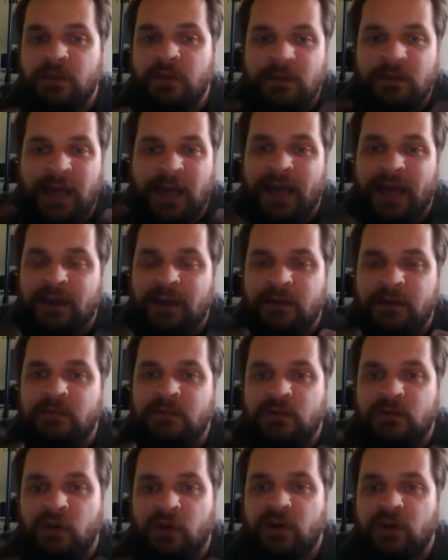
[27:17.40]
kind of
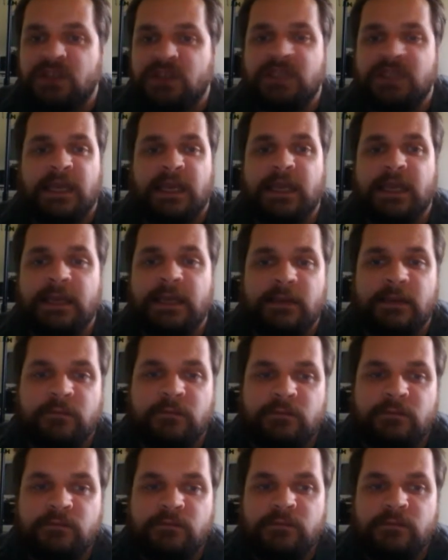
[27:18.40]
dark skin,
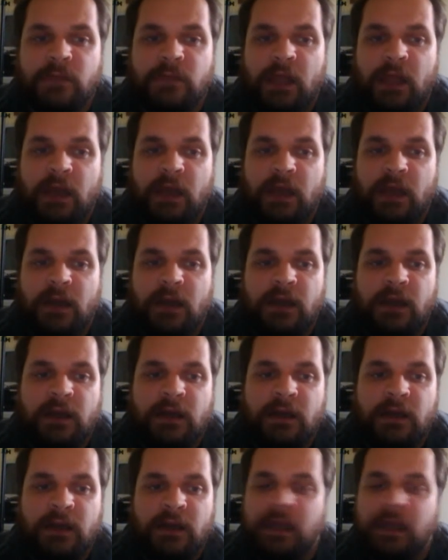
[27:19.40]
and
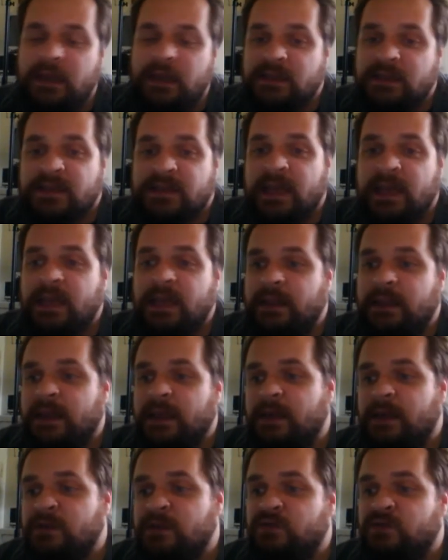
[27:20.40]
he didn't say
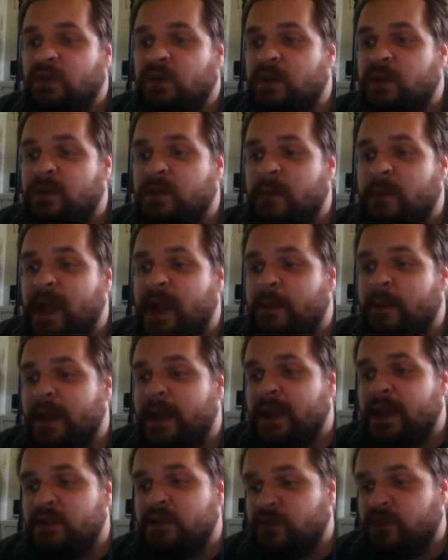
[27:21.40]
anything. He was just running with a
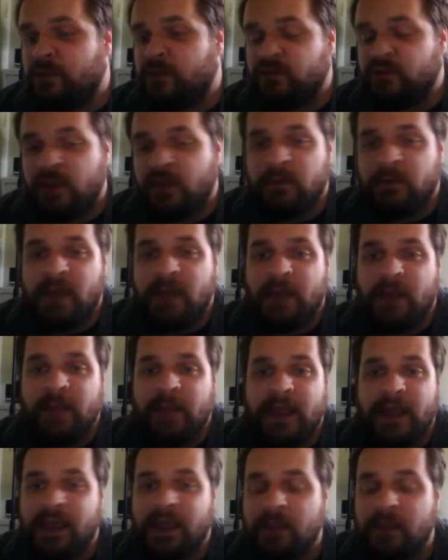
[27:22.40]
backpack. He tripped, dropped the
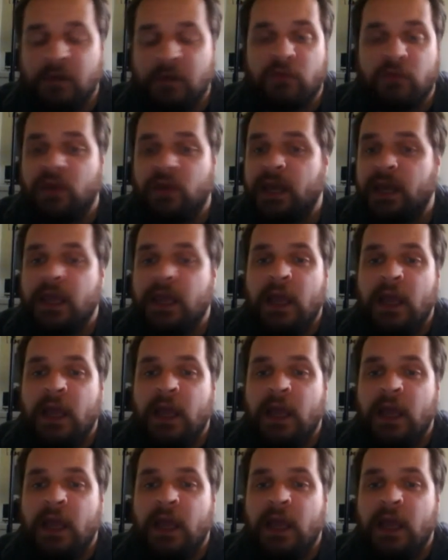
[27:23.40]
backpack, and kept on running.